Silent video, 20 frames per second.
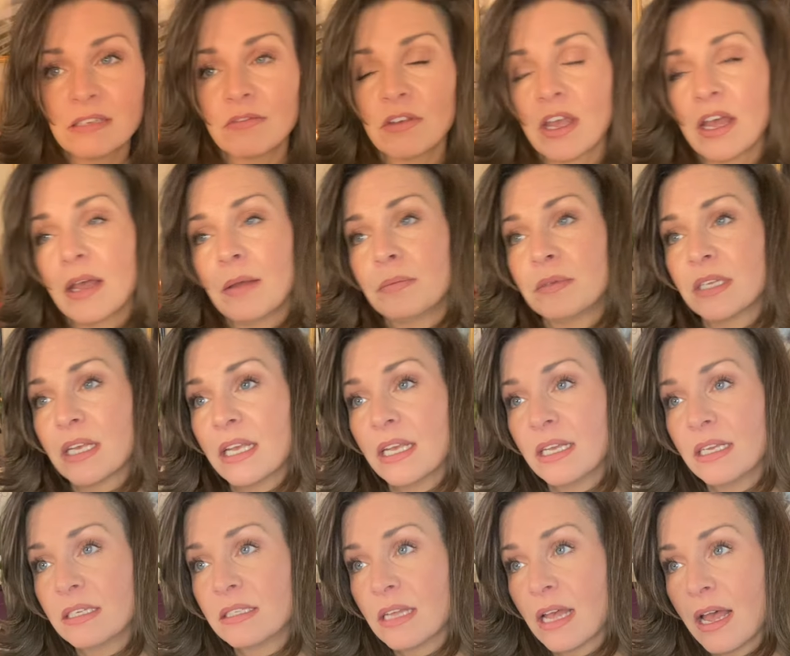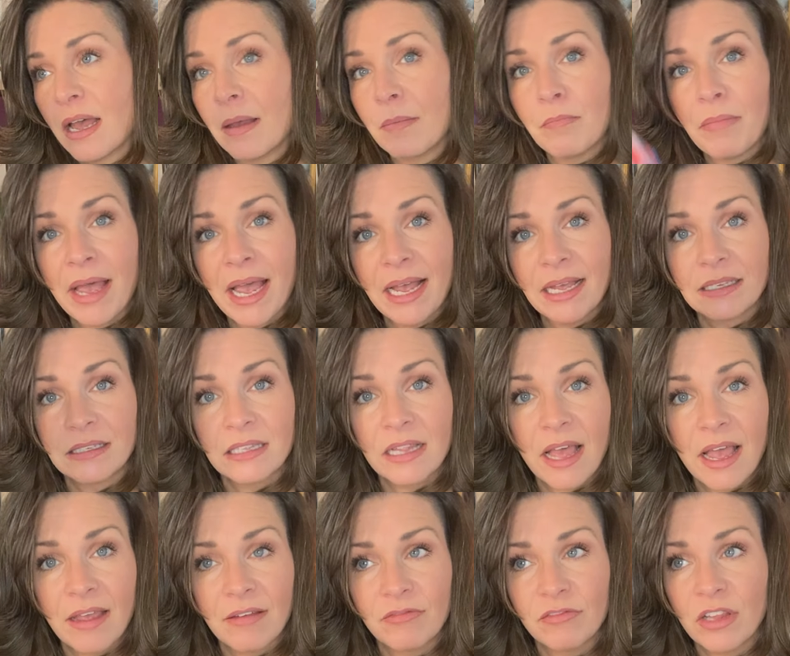of Cups is past
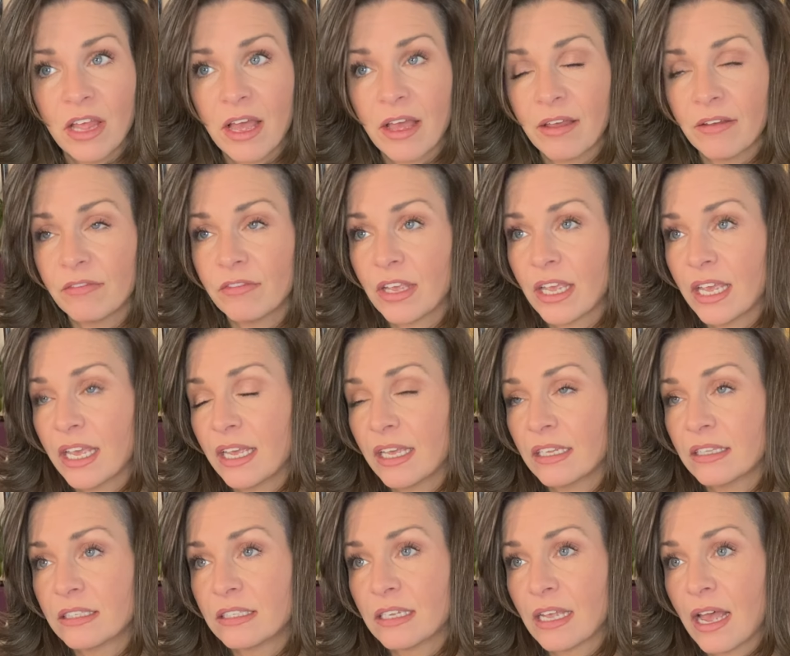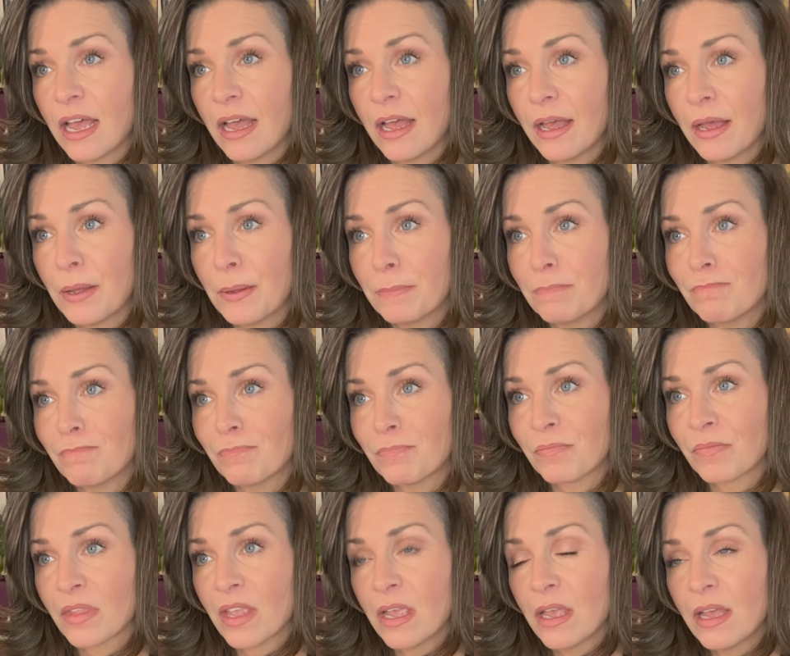life love. It's
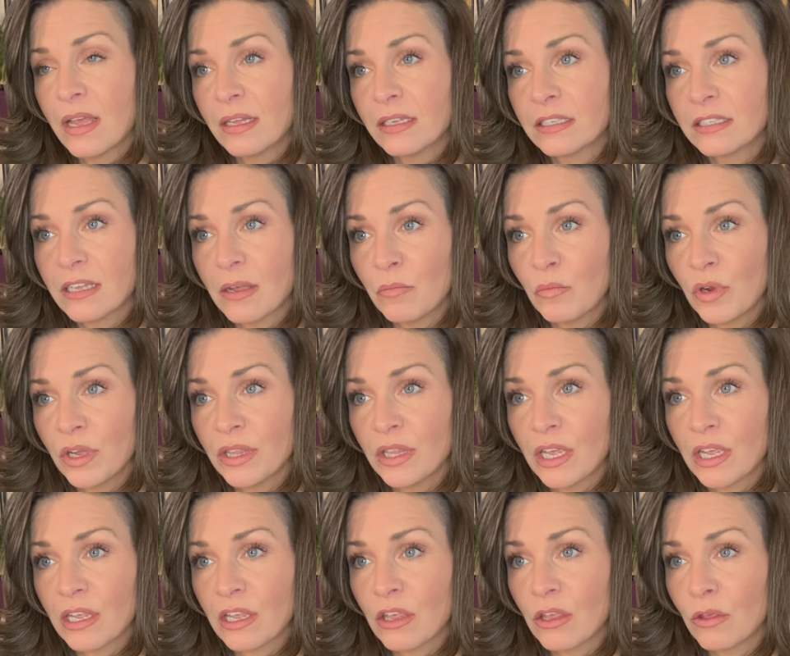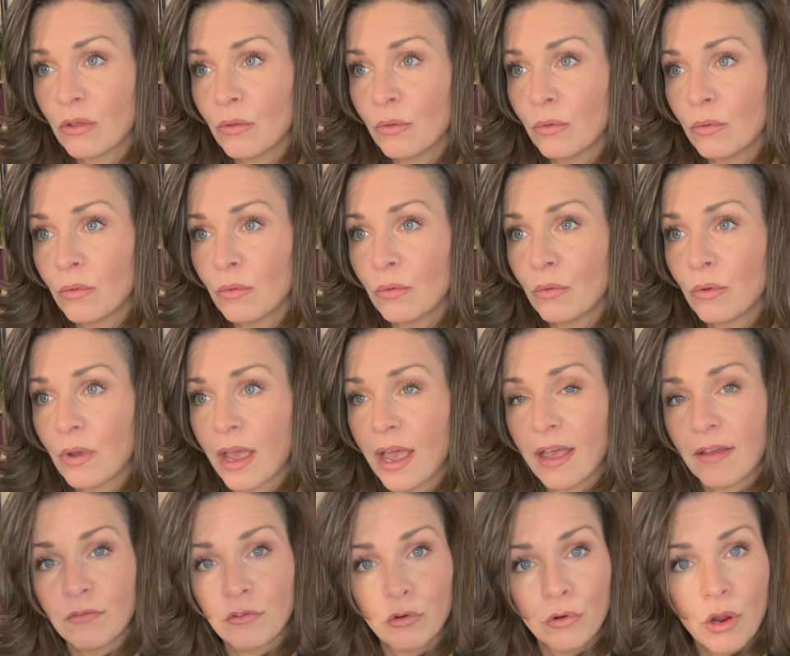someone that you
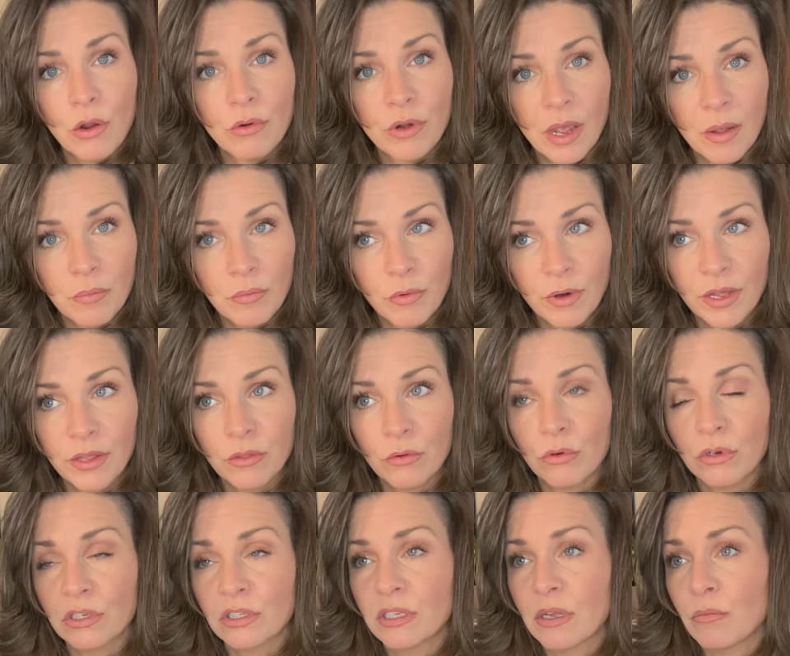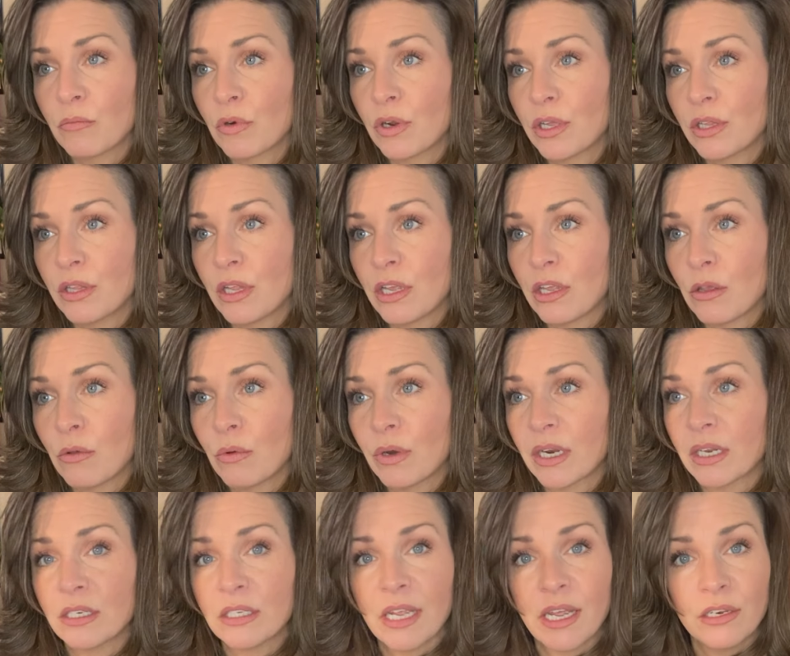have grown up with or someone that you would
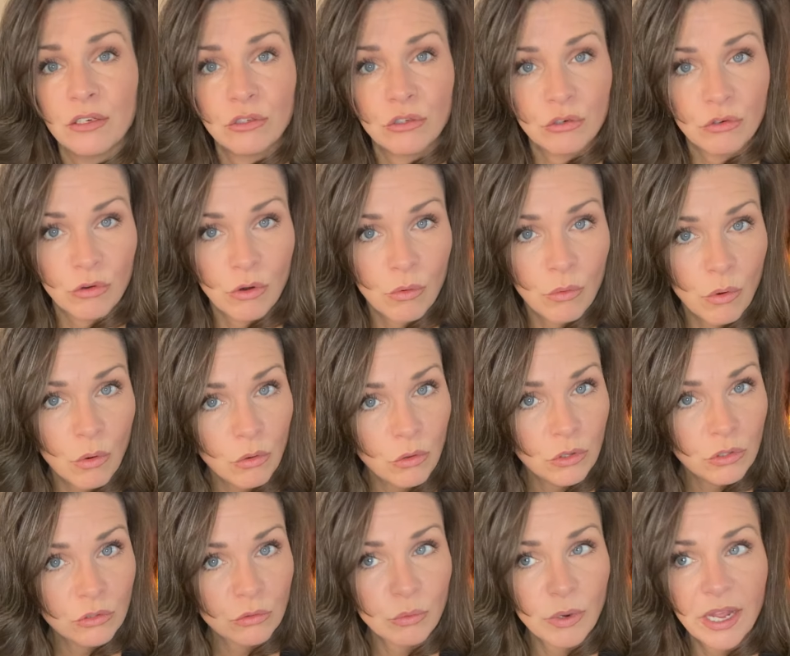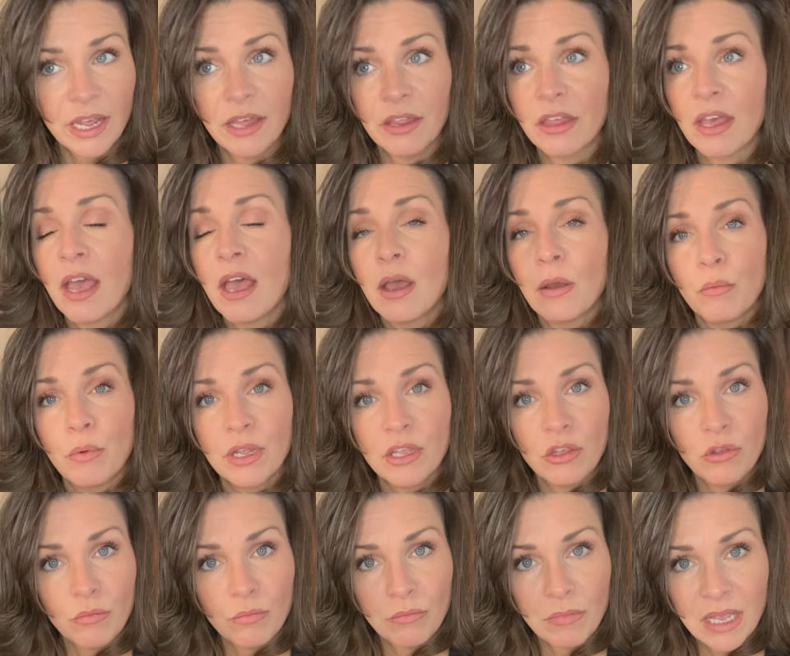intend to grow old with. When
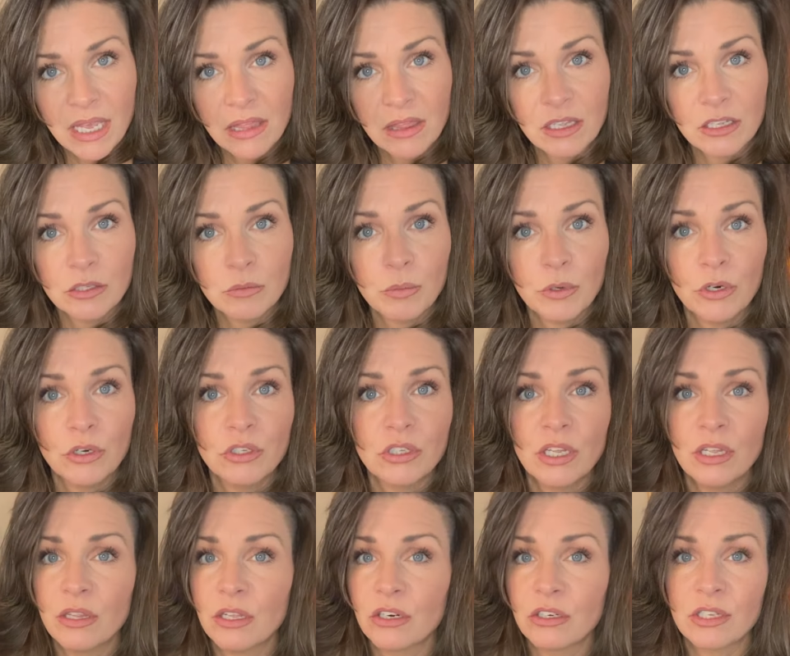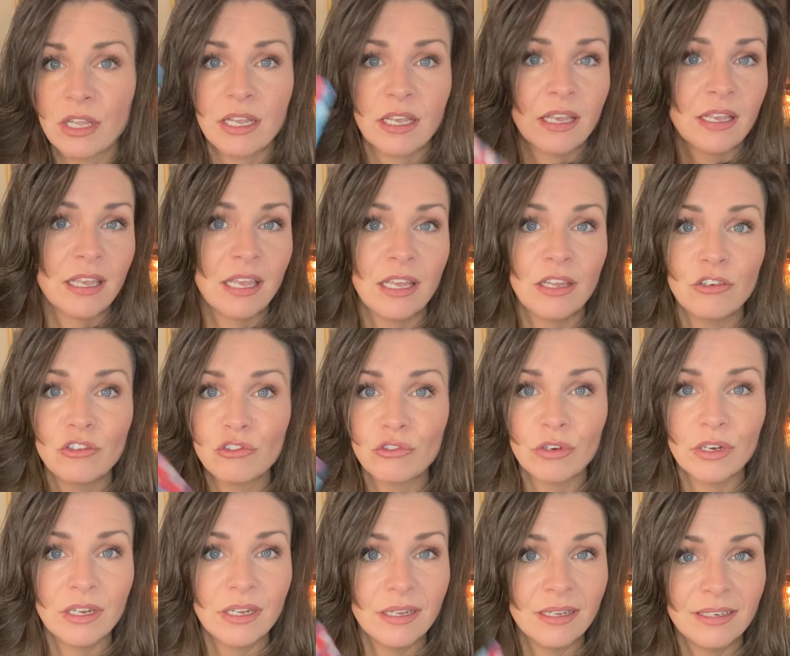you meet this person, there's like a
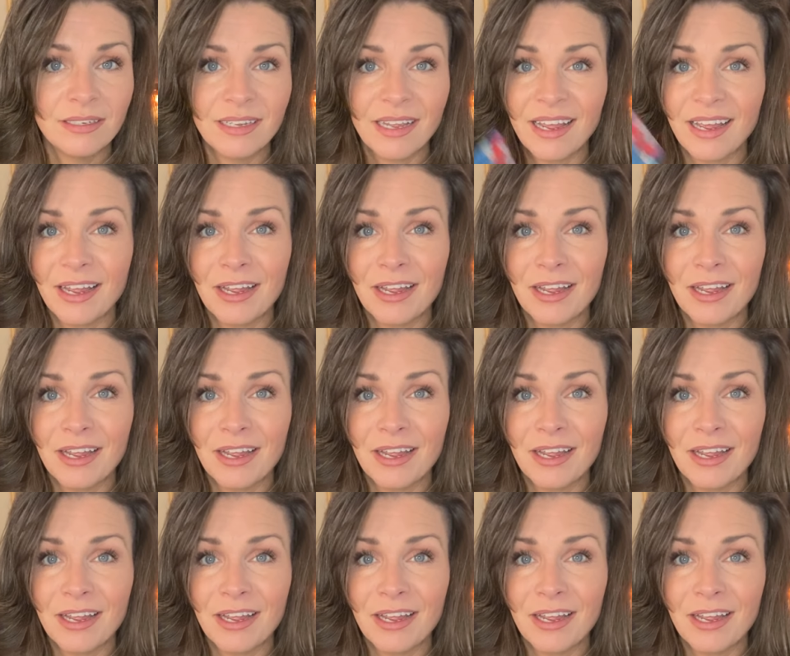kindred